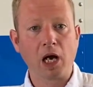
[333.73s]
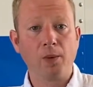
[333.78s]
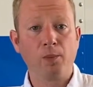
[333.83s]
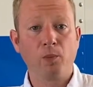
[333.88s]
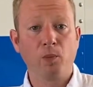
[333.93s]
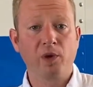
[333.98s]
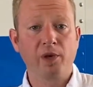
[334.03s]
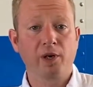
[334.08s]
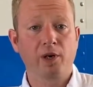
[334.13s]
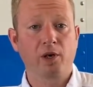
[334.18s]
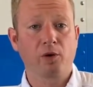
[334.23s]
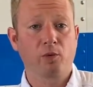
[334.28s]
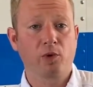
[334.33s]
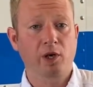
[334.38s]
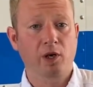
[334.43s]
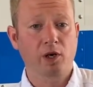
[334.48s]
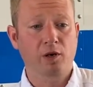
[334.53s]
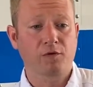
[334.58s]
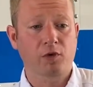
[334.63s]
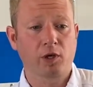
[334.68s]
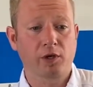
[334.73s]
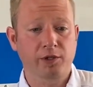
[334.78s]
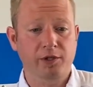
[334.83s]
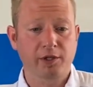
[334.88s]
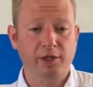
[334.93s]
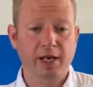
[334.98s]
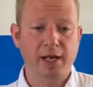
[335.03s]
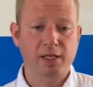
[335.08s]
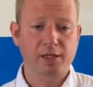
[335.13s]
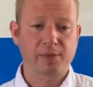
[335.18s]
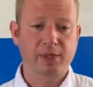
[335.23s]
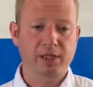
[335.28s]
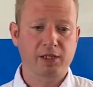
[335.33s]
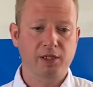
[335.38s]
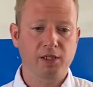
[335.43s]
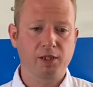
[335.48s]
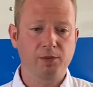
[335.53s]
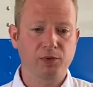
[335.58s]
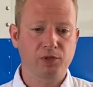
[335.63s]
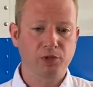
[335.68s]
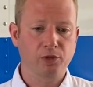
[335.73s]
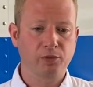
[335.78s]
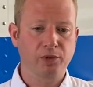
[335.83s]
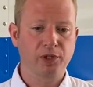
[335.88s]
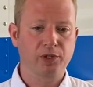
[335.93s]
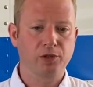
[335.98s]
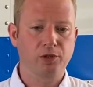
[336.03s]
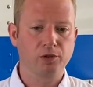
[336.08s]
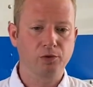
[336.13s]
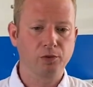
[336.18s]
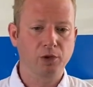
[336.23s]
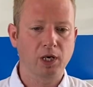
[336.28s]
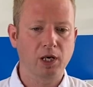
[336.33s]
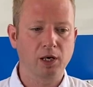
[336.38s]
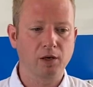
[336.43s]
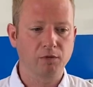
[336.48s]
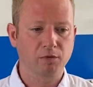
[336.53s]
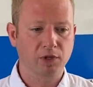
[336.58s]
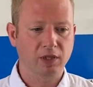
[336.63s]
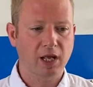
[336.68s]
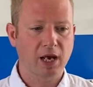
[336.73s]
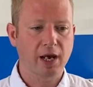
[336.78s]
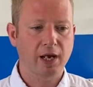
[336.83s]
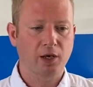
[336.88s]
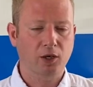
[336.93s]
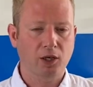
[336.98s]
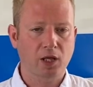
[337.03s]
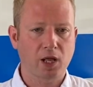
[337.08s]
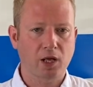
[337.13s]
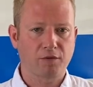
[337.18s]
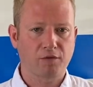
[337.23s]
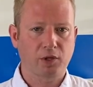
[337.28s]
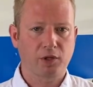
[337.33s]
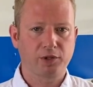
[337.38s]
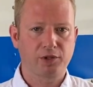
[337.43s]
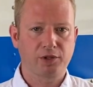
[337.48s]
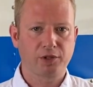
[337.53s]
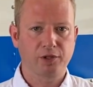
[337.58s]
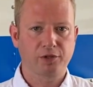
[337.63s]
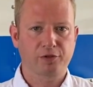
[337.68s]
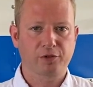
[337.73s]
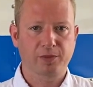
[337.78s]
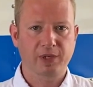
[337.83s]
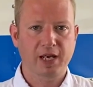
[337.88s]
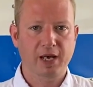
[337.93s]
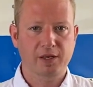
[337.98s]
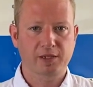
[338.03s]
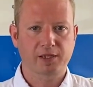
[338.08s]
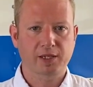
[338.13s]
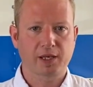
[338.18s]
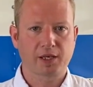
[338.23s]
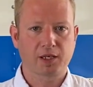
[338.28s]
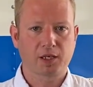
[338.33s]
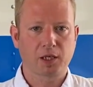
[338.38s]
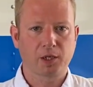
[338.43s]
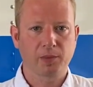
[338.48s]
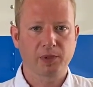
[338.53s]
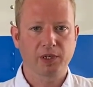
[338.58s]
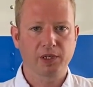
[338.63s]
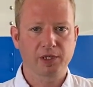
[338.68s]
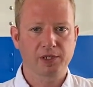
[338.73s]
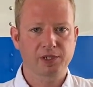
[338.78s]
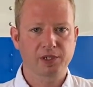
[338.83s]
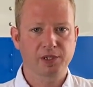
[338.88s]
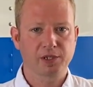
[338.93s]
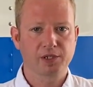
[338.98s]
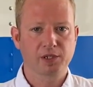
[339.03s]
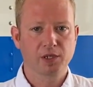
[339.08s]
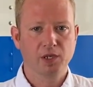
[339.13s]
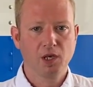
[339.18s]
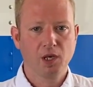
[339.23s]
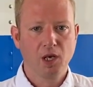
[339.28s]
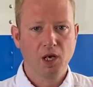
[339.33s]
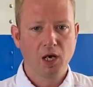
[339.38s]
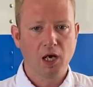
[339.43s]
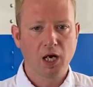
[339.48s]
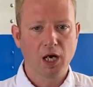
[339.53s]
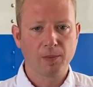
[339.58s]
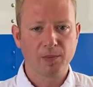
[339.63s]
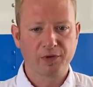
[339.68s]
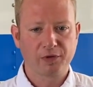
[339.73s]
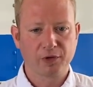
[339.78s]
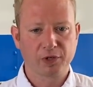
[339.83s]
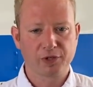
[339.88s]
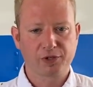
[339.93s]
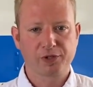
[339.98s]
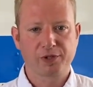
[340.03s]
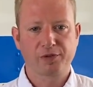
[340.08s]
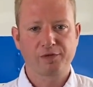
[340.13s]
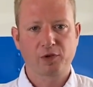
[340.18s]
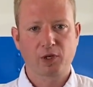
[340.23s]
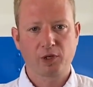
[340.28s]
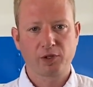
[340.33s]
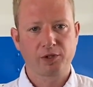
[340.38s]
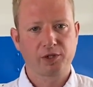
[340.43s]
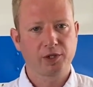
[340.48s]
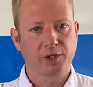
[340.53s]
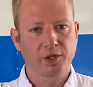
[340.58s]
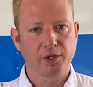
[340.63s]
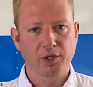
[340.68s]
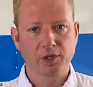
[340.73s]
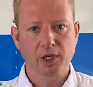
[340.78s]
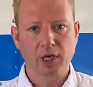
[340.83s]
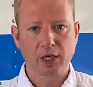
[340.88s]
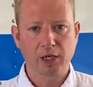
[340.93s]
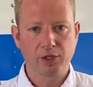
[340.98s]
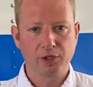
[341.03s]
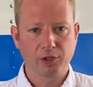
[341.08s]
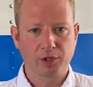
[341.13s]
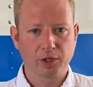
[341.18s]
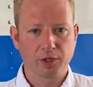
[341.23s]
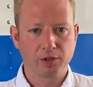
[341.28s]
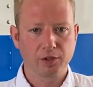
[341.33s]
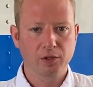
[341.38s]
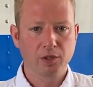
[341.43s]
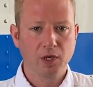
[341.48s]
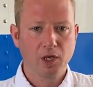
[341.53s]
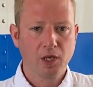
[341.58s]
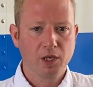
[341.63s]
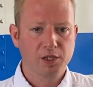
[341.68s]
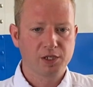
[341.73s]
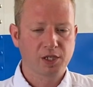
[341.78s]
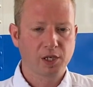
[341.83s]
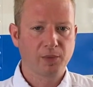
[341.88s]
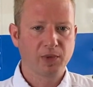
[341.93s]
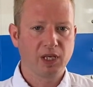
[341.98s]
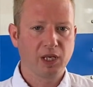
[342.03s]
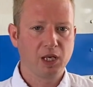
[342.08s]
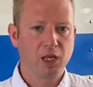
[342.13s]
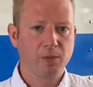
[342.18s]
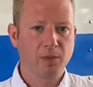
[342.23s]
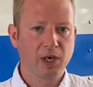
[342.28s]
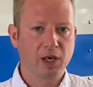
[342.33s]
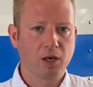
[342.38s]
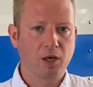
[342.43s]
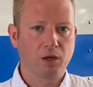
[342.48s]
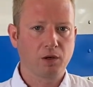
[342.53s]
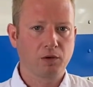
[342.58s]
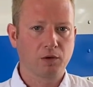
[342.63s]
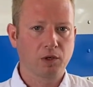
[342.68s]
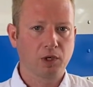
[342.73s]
We are a volunteer hazmat team, so we do rely on a lot of volunteers from the outside to come in and assist. If you're interested in volunteering, you can send me an email.